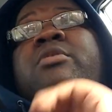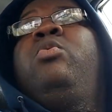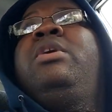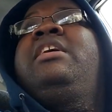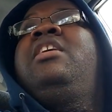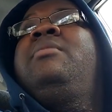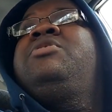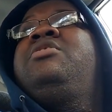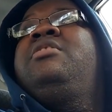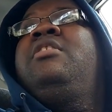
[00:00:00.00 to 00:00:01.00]
when it
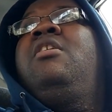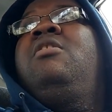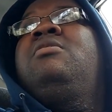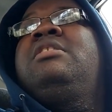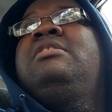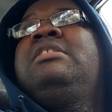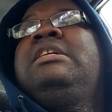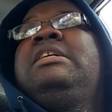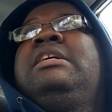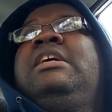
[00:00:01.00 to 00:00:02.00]
comes to the Hulk,
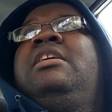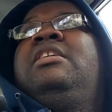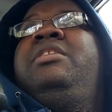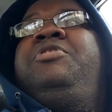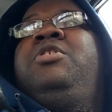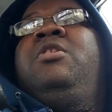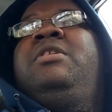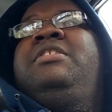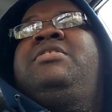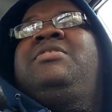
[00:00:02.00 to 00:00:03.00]
if you
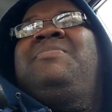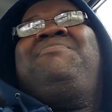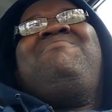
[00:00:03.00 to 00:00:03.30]
notice,